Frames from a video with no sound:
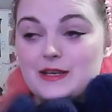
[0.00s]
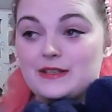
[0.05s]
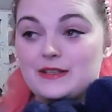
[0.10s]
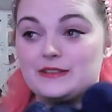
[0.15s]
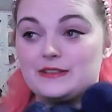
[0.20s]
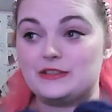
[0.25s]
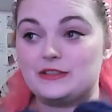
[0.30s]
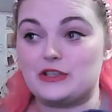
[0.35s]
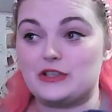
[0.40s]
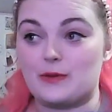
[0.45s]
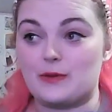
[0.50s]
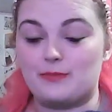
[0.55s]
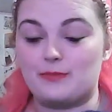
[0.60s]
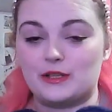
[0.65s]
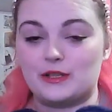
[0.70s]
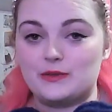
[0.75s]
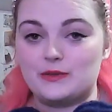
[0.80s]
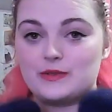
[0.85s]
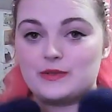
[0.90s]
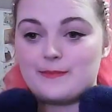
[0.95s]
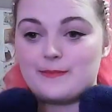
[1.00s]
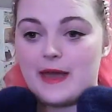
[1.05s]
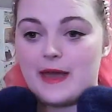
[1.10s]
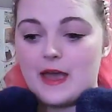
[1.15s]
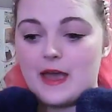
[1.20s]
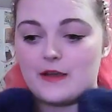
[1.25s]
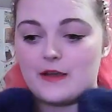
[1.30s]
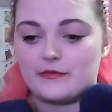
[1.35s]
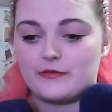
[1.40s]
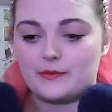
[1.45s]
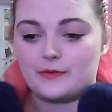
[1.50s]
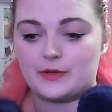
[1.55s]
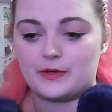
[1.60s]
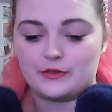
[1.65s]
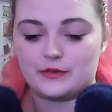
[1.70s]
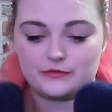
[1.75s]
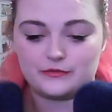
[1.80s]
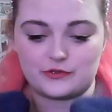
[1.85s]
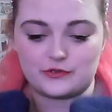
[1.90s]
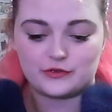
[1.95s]
You know, Baloo the bear from a
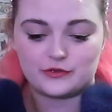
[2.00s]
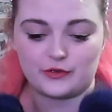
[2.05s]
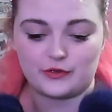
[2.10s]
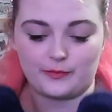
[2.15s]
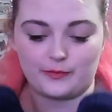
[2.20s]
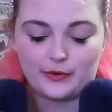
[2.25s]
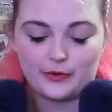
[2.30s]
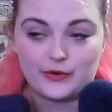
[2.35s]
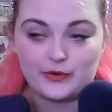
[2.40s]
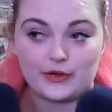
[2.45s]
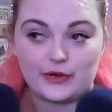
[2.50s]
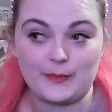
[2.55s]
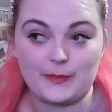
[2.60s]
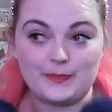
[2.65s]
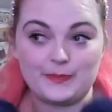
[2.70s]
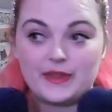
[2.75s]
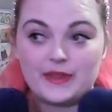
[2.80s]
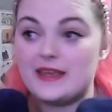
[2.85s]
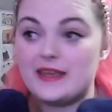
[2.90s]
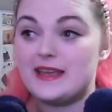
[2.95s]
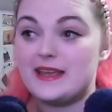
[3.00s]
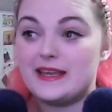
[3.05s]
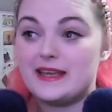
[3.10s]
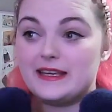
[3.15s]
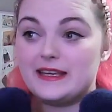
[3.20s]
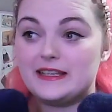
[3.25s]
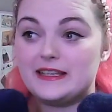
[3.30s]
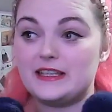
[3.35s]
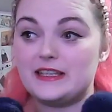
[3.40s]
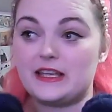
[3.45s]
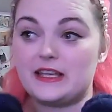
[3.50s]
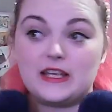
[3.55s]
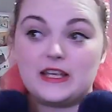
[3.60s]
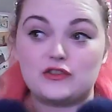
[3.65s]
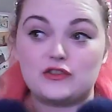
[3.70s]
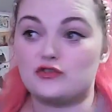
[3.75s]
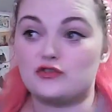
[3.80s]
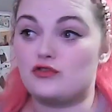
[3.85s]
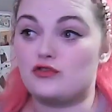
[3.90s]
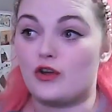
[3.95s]
Jungle Book. It's
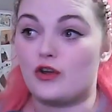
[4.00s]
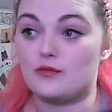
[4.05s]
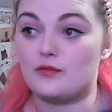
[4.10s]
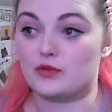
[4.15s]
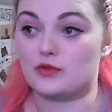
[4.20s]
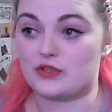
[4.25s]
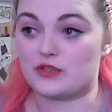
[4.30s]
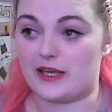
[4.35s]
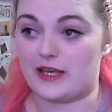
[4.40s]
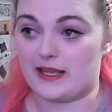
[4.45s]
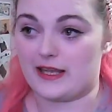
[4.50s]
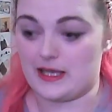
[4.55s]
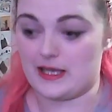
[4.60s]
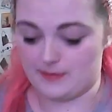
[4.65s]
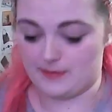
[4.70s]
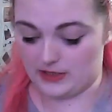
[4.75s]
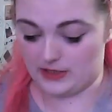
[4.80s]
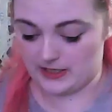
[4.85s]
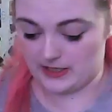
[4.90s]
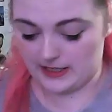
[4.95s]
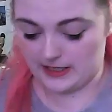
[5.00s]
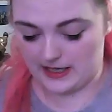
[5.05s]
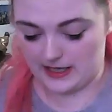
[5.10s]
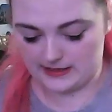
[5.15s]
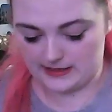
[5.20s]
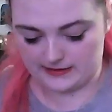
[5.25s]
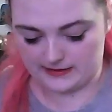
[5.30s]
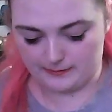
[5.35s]
so much like him, and you can get this in